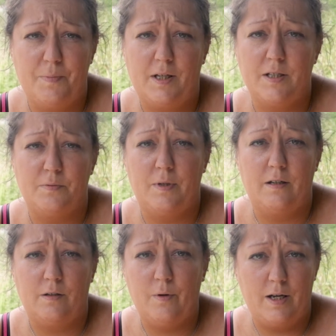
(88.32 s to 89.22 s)
because
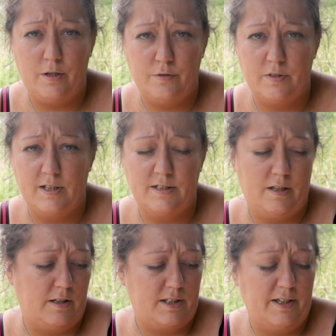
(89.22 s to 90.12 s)
we're quite new to this
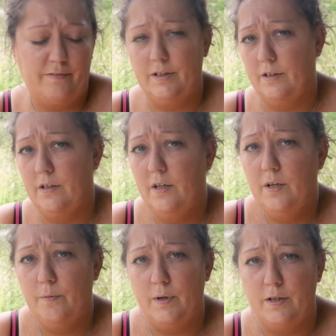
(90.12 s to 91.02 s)
idea and
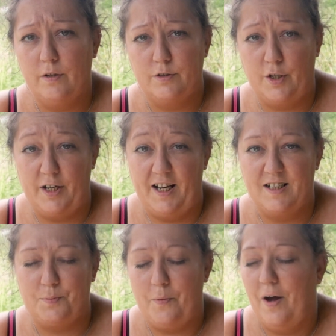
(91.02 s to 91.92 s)
we're not as good at it
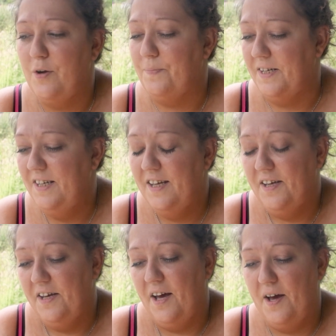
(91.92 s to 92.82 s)
as we were hoping,
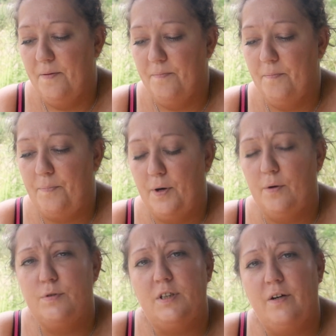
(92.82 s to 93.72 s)
but
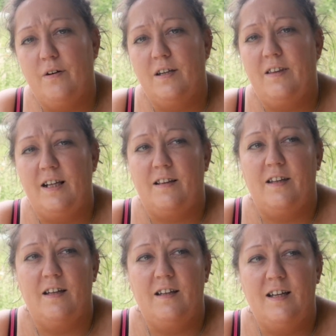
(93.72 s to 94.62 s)
also I think
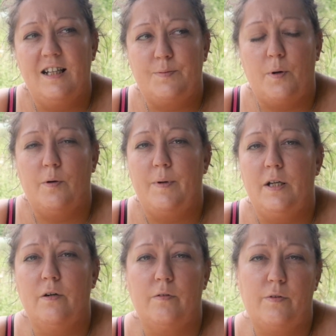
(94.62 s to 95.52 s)
that it's probably
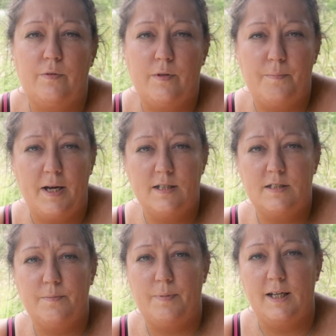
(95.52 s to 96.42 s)
not the
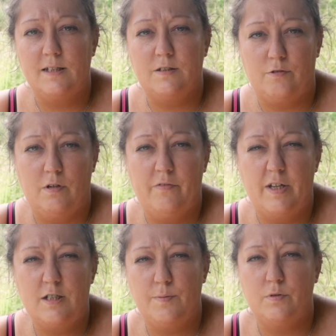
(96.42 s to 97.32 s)
best place to grow
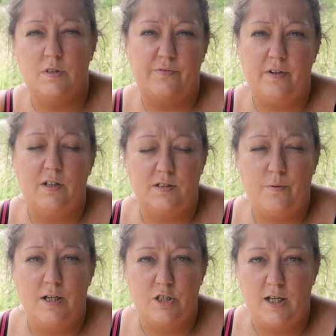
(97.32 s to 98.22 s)
vegetables. It's
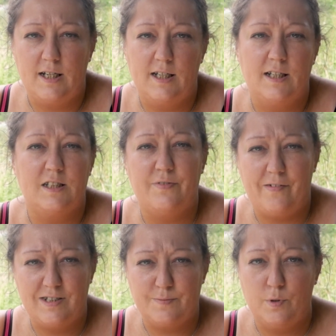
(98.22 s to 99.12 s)
quite shaded, it's
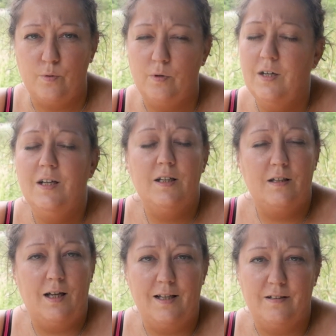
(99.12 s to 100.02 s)
very small,
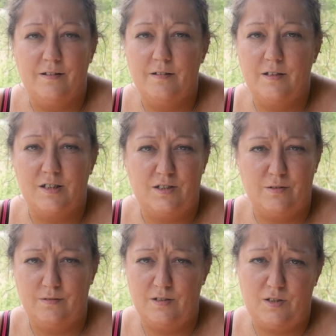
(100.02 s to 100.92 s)
and the
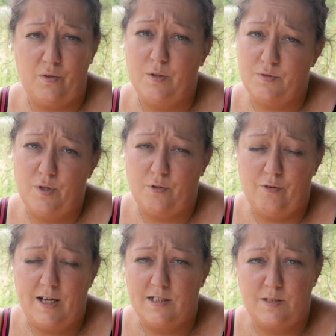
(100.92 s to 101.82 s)
soil's not
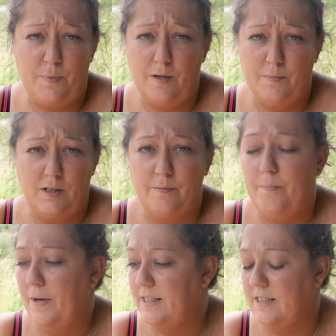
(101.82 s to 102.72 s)
great despite my
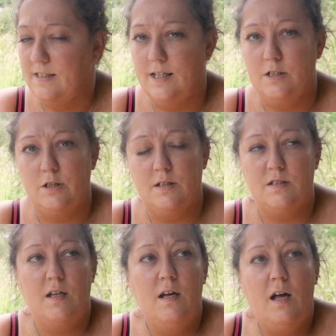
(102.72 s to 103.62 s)
best
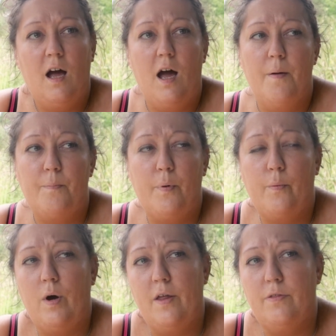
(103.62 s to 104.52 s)
intentions. But
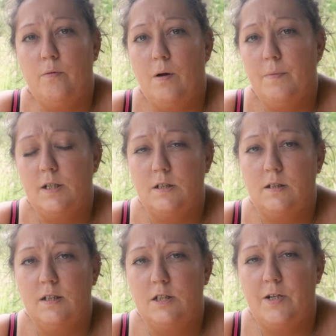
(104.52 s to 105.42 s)
what I thought I might do
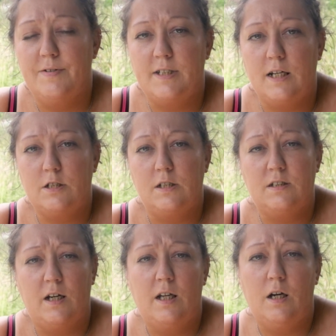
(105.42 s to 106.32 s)
this year is actually
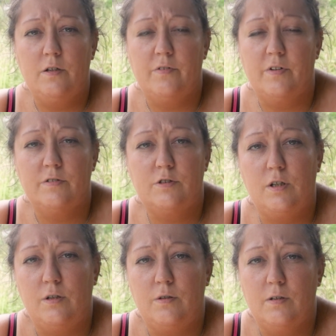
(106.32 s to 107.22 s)
turn it over
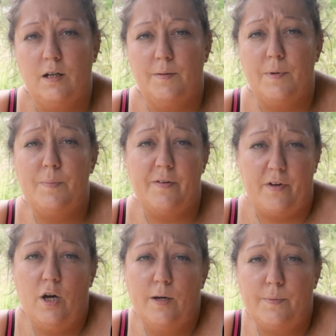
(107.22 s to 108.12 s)
to a bit of a
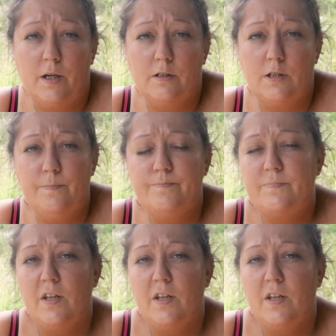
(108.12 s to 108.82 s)
herb garden.